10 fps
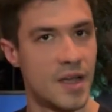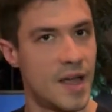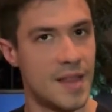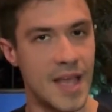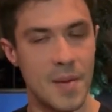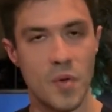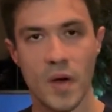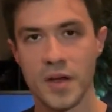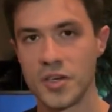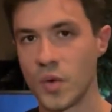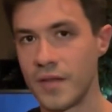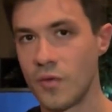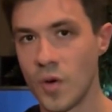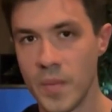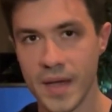At that point, your
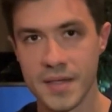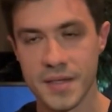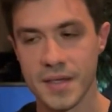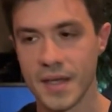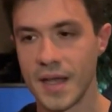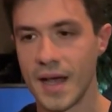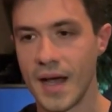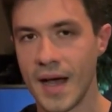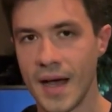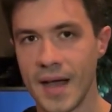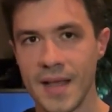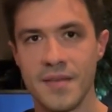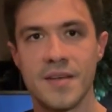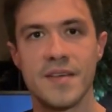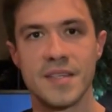24-bit,
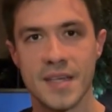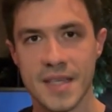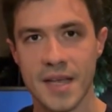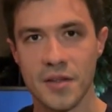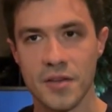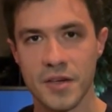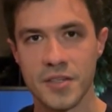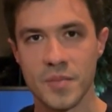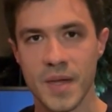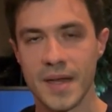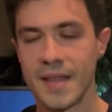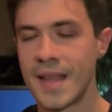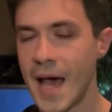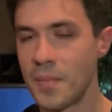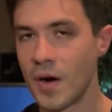even if it does handle 32-bit,
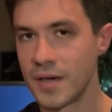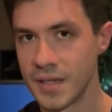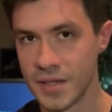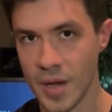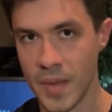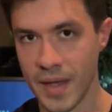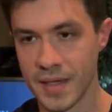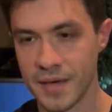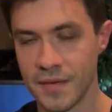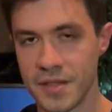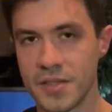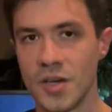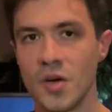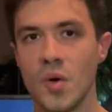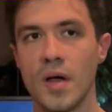that part does not make a difference.
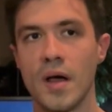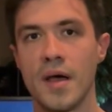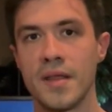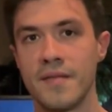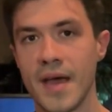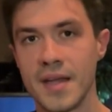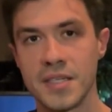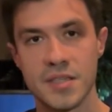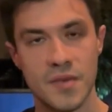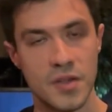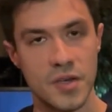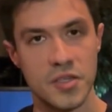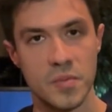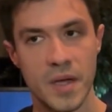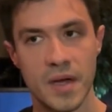So the advantages for
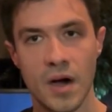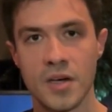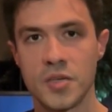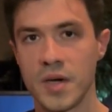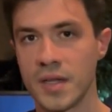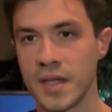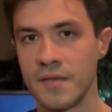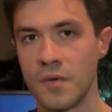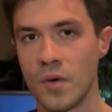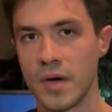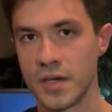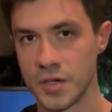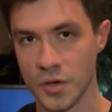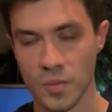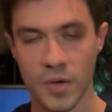32-bit are strictly for
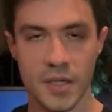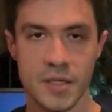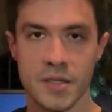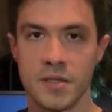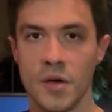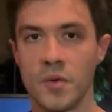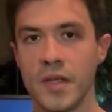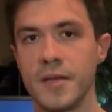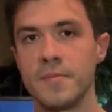internal processes only.